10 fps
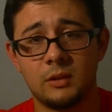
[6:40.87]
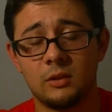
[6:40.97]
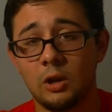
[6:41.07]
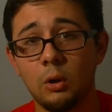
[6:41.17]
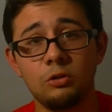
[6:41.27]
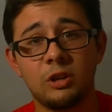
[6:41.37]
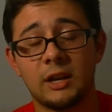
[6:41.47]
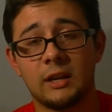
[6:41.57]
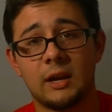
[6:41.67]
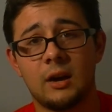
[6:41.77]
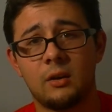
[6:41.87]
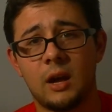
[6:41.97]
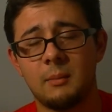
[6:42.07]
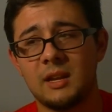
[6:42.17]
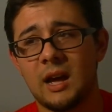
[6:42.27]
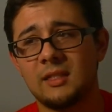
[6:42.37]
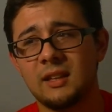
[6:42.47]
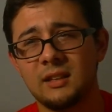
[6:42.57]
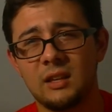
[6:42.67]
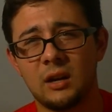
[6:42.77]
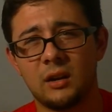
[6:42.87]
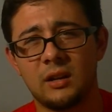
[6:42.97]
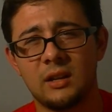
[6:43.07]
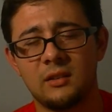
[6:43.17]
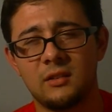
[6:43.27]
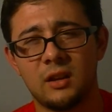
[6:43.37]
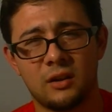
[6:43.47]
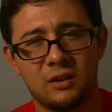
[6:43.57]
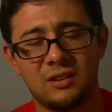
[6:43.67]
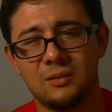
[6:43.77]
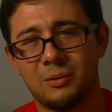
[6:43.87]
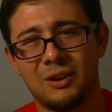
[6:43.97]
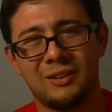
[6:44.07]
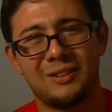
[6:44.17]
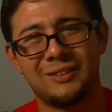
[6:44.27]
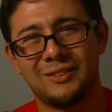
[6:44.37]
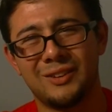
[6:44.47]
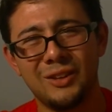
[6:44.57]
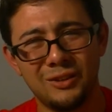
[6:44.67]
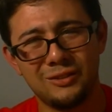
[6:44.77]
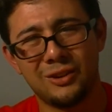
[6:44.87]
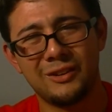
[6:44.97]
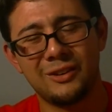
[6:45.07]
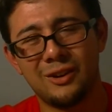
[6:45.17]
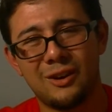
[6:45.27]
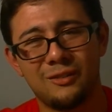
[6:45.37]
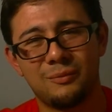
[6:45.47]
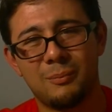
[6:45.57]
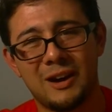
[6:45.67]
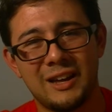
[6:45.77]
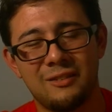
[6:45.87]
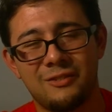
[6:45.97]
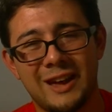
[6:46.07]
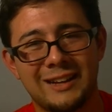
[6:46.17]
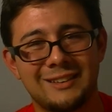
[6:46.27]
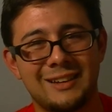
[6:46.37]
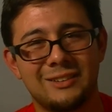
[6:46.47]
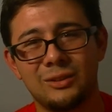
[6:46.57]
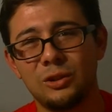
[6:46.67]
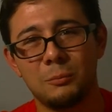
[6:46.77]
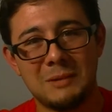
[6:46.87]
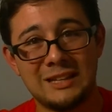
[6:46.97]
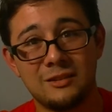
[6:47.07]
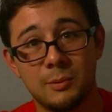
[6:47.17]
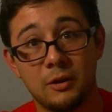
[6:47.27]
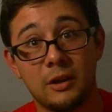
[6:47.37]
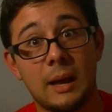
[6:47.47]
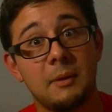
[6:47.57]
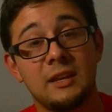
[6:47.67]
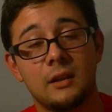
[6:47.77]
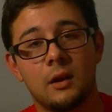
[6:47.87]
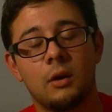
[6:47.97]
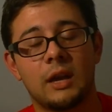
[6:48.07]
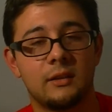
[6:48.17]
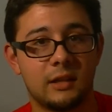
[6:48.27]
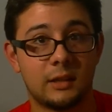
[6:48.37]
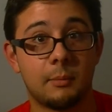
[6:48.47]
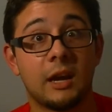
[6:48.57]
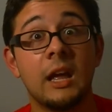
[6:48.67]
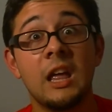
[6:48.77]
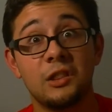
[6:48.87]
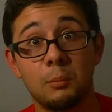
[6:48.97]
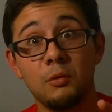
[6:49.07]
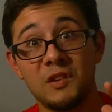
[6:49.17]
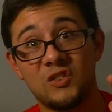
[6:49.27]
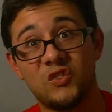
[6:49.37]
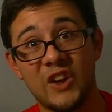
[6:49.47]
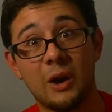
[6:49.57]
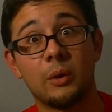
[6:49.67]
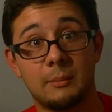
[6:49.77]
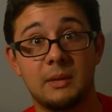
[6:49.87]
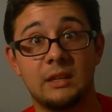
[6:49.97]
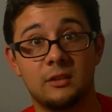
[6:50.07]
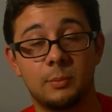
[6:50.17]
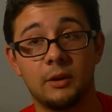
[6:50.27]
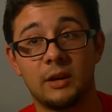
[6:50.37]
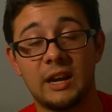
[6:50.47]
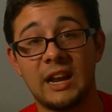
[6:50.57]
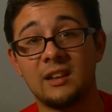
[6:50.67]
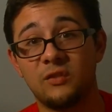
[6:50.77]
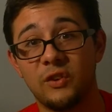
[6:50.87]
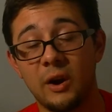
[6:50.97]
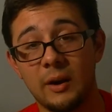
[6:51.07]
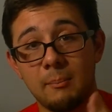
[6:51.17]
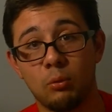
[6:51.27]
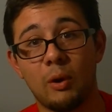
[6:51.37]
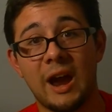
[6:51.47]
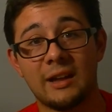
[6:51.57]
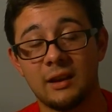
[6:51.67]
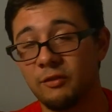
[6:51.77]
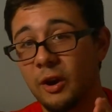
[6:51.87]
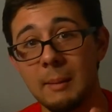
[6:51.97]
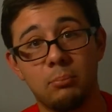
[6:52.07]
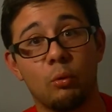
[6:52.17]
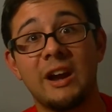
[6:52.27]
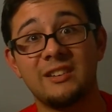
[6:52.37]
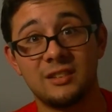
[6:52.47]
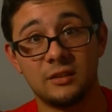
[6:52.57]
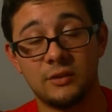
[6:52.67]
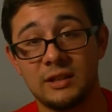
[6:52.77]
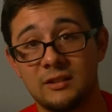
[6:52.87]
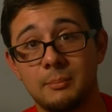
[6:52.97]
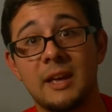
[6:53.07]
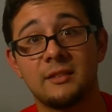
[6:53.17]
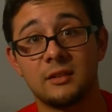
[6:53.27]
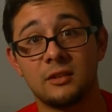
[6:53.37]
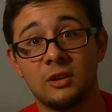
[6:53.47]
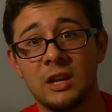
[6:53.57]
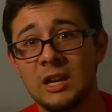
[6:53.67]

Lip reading: Go check it out. I mean, I think the younger kids are going to a little turn it off by the fact that it's a little mean-spirited. I mean, okay, I take that back. The movie's very mean-spirited, and it's very abrasive in its message.